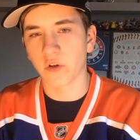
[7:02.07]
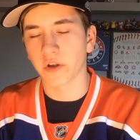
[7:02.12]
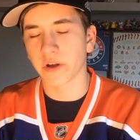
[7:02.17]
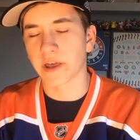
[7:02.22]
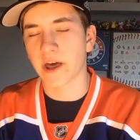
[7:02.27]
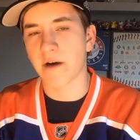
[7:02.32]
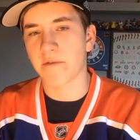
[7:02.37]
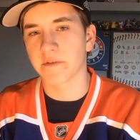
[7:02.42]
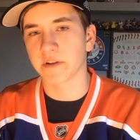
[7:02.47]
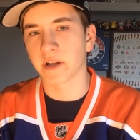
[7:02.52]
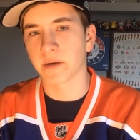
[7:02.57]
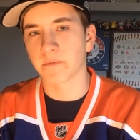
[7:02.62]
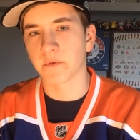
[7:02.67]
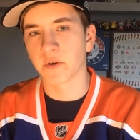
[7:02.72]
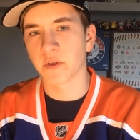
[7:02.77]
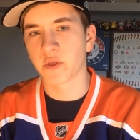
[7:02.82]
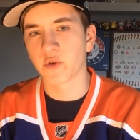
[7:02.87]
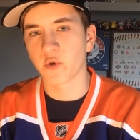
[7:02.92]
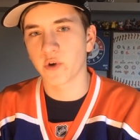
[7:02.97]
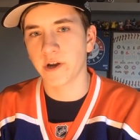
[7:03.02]
like having number
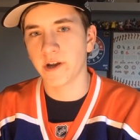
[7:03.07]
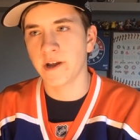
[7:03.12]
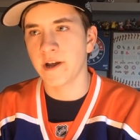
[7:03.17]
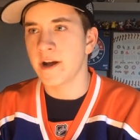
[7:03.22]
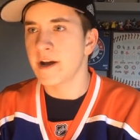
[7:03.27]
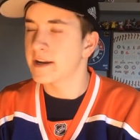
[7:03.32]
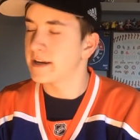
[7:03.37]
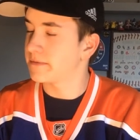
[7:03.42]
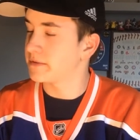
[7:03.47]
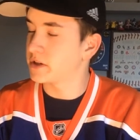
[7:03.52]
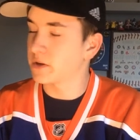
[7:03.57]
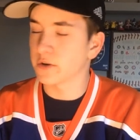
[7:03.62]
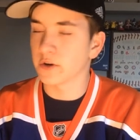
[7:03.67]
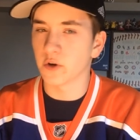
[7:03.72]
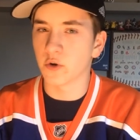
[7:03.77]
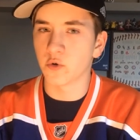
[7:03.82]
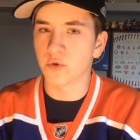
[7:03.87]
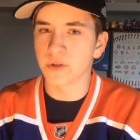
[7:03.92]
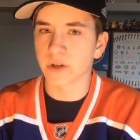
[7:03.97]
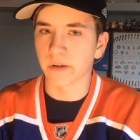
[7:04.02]
three. And we don't
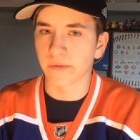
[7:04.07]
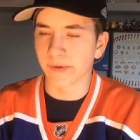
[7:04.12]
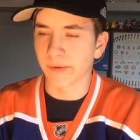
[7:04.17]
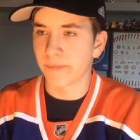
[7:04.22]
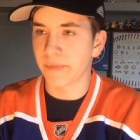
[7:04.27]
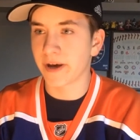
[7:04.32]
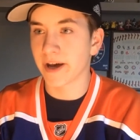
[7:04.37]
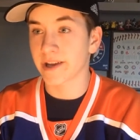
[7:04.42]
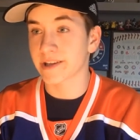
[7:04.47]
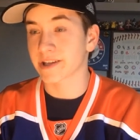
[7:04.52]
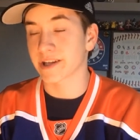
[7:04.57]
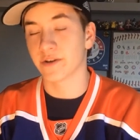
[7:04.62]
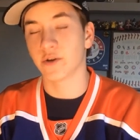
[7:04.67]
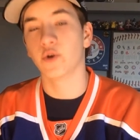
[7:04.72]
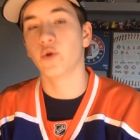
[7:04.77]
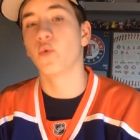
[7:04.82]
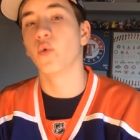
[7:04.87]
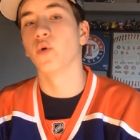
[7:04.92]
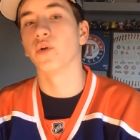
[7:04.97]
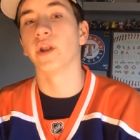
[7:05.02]
know who's going to be picked and
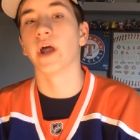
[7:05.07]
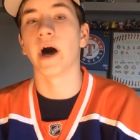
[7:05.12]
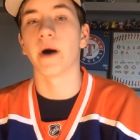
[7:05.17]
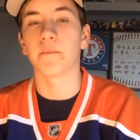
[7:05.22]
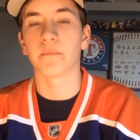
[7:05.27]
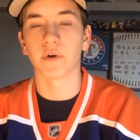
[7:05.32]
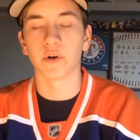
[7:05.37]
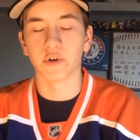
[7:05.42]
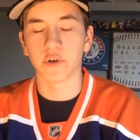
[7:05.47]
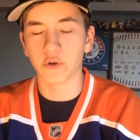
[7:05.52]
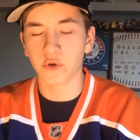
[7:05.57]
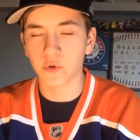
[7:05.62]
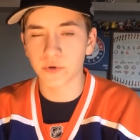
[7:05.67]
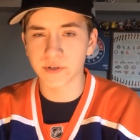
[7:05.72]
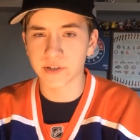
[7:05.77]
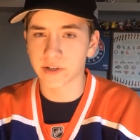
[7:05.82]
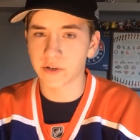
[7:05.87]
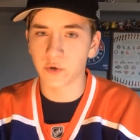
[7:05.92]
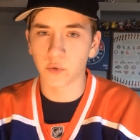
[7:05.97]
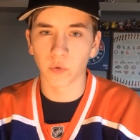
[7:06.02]
who will not
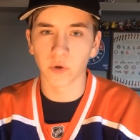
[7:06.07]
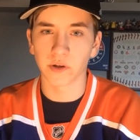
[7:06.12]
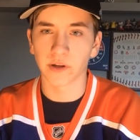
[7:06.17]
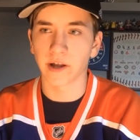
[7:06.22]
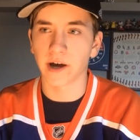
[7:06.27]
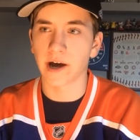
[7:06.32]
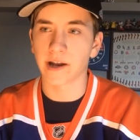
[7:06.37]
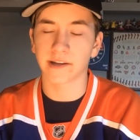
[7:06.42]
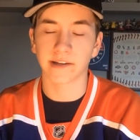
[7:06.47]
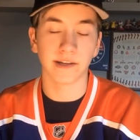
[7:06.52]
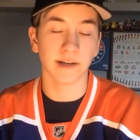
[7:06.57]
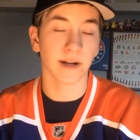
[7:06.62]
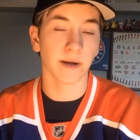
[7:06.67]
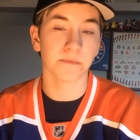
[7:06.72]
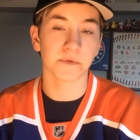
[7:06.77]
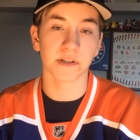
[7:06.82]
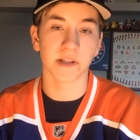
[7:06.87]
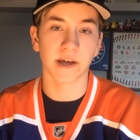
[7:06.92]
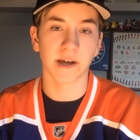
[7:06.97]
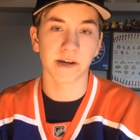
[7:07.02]
produce and who will not get up
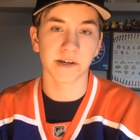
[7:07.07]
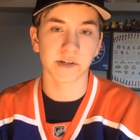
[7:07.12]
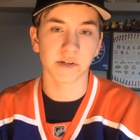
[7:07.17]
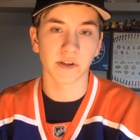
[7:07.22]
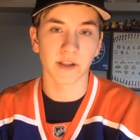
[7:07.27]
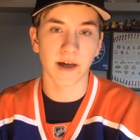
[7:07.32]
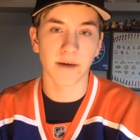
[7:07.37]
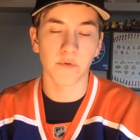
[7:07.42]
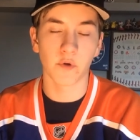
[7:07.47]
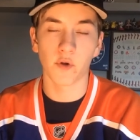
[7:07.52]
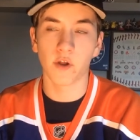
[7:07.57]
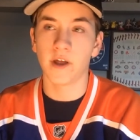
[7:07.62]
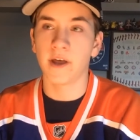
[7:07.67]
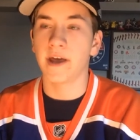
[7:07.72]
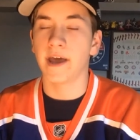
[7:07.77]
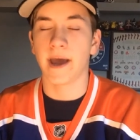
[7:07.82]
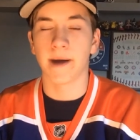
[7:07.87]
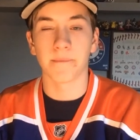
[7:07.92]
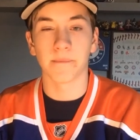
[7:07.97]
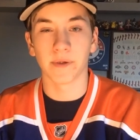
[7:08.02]
to the NHL level
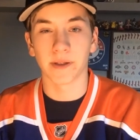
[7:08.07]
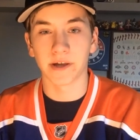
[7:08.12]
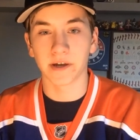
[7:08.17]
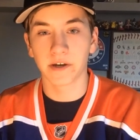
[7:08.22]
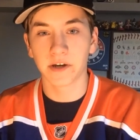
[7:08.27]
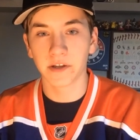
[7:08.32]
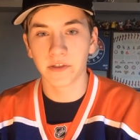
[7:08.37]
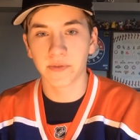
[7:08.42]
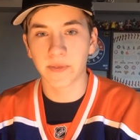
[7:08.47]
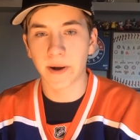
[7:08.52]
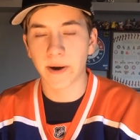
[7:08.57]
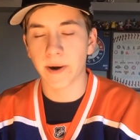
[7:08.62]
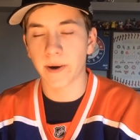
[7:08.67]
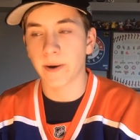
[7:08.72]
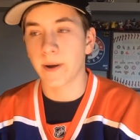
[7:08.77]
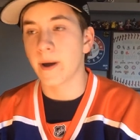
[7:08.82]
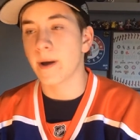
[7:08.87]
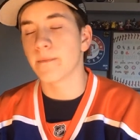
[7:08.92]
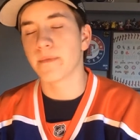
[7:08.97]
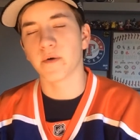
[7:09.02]
and play good there.
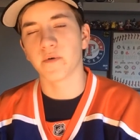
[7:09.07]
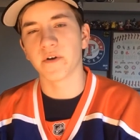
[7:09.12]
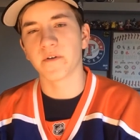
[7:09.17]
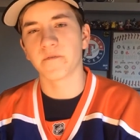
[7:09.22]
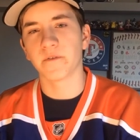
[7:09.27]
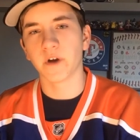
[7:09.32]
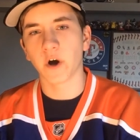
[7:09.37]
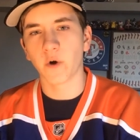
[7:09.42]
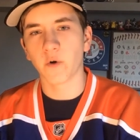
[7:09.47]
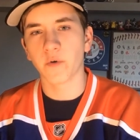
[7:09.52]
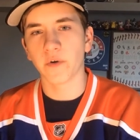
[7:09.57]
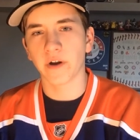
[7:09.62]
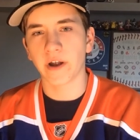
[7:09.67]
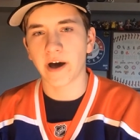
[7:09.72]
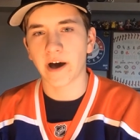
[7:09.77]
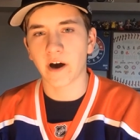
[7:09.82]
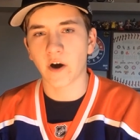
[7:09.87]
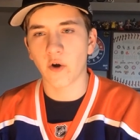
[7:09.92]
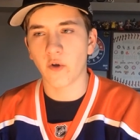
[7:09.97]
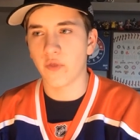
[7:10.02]
But we've known
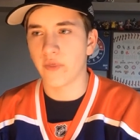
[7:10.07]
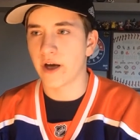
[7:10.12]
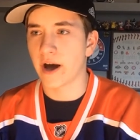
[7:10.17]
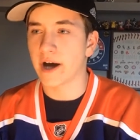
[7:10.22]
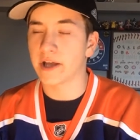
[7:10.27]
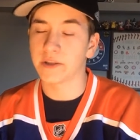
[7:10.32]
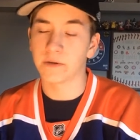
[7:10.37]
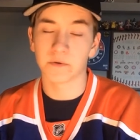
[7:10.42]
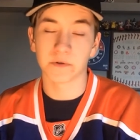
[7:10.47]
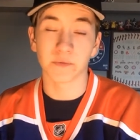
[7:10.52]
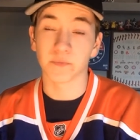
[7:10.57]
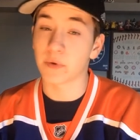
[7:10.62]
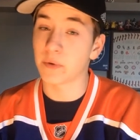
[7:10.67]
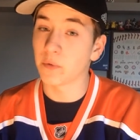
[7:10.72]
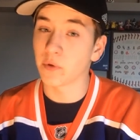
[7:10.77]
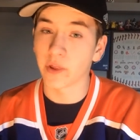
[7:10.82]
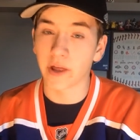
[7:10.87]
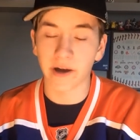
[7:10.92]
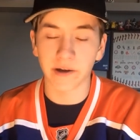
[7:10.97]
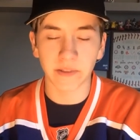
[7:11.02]
now that there was
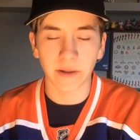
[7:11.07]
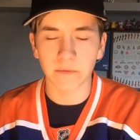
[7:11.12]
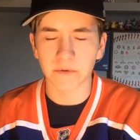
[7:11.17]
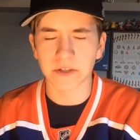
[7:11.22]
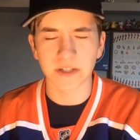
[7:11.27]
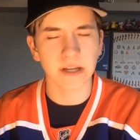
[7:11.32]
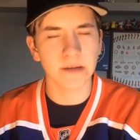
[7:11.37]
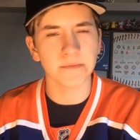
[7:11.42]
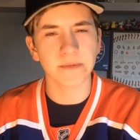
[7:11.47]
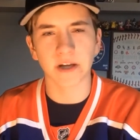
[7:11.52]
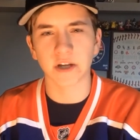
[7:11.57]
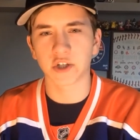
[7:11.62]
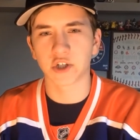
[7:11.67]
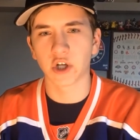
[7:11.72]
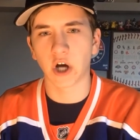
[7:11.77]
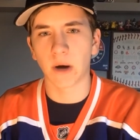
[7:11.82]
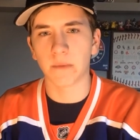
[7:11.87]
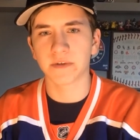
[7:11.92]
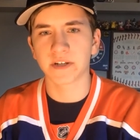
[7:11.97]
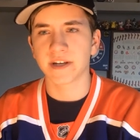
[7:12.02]
people that that was teams that
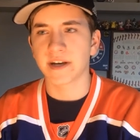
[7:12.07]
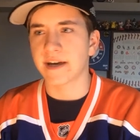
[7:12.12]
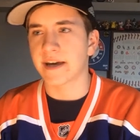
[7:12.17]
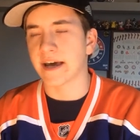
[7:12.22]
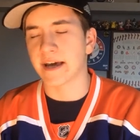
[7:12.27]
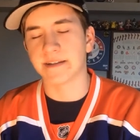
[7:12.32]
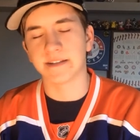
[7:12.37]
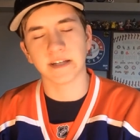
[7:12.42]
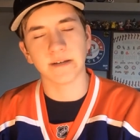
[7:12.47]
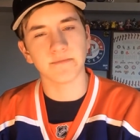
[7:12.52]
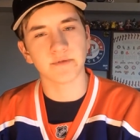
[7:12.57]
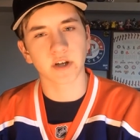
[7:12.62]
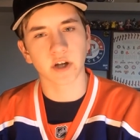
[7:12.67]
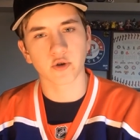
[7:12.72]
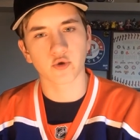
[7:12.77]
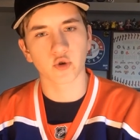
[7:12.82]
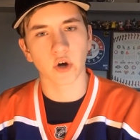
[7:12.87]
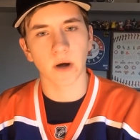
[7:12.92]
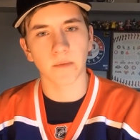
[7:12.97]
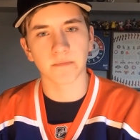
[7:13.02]
jumped and teams that
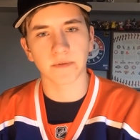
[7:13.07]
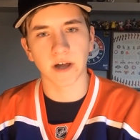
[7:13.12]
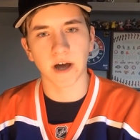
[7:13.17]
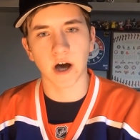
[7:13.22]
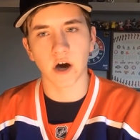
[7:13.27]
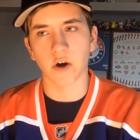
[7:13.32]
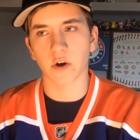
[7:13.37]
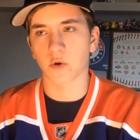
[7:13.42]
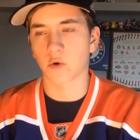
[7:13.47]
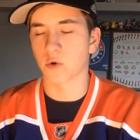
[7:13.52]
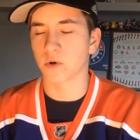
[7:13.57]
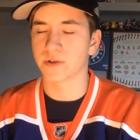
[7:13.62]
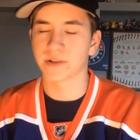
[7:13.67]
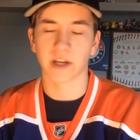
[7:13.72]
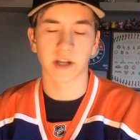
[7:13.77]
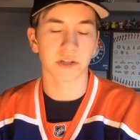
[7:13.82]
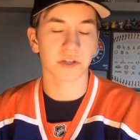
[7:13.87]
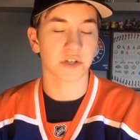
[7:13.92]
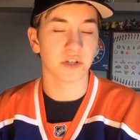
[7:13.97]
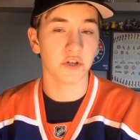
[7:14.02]
dropped down. Of course,
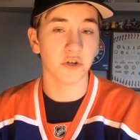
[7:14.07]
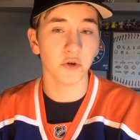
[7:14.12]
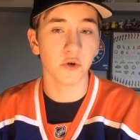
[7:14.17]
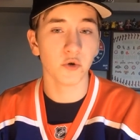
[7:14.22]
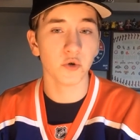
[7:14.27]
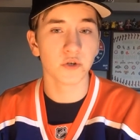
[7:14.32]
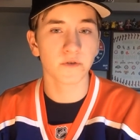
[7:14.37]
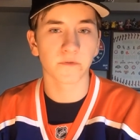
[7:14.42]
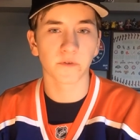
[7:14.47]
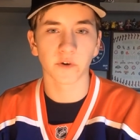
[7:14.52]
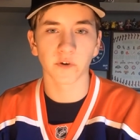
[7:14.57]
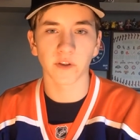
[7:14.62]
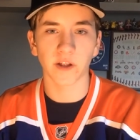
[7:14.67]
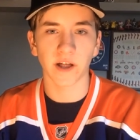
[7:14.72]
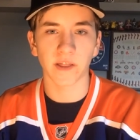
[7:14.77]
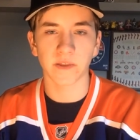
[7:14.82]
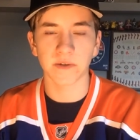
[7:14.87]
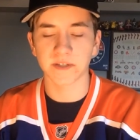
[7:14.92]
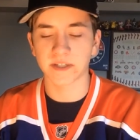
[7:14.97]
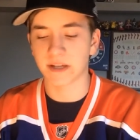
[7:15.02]
that's huge for a lot
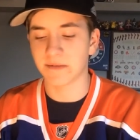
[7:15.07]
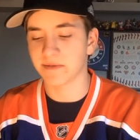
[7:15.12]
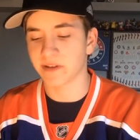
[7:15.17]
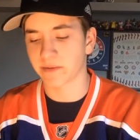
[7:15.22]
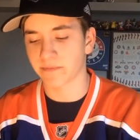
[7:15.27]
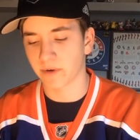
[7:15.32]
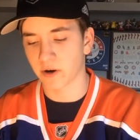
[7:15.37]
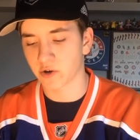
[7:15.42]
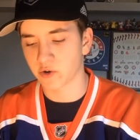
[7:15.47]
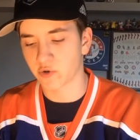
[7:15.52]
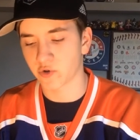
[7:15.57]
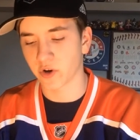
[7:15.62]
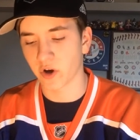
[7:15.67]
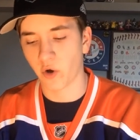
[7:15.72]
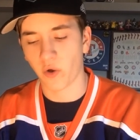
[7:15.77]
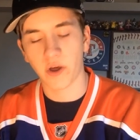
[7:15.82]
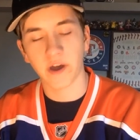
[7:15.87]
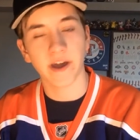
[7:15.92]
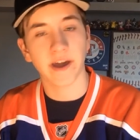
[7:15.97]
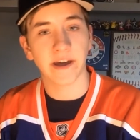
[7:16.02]
of these teams like
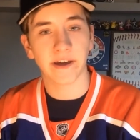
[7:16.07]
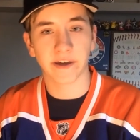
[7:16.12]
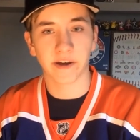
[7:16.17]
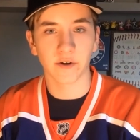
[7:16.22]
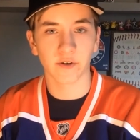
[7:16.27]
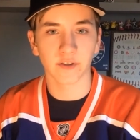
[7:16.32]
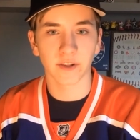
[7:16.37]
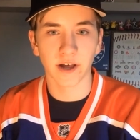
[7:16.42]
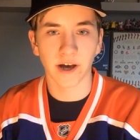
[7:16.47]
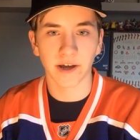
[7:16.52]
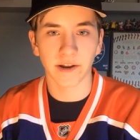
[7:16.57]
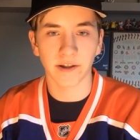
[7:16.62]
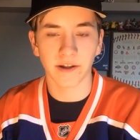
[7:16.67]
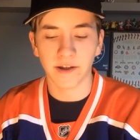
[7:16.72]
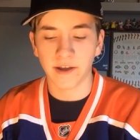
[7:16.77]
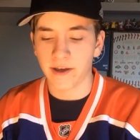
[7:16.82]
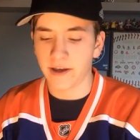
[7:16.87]
Montreal and Carolina,